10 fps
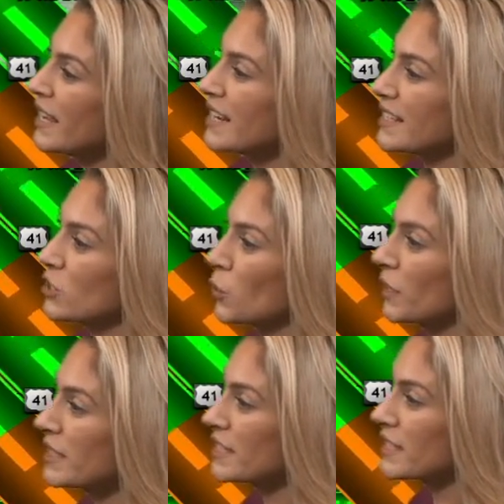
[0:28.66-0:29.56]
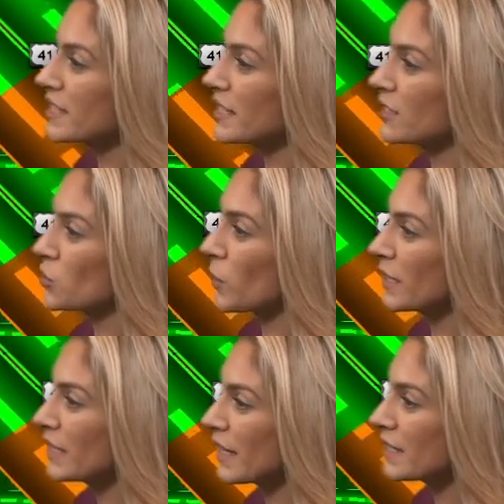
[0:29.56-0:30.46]
is a 2016
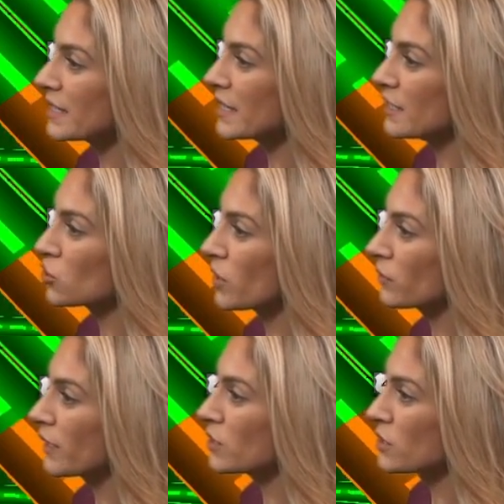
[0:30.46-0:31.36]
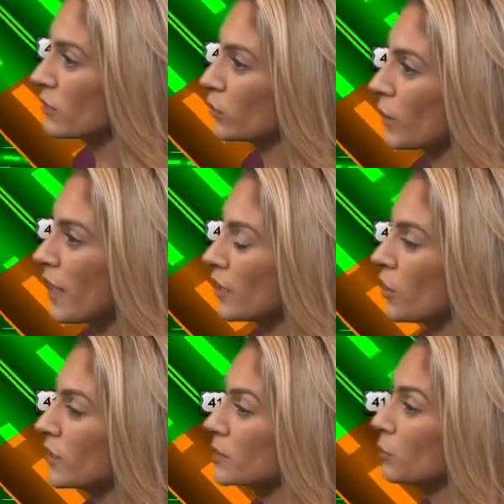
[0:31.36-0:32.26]
2019 Chevrolet
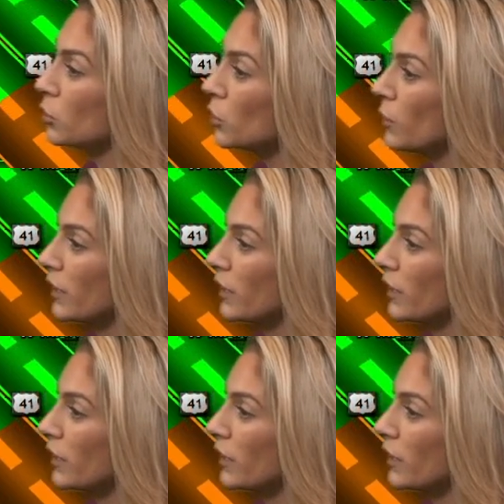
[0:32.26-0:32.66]
Silverado. It's blue in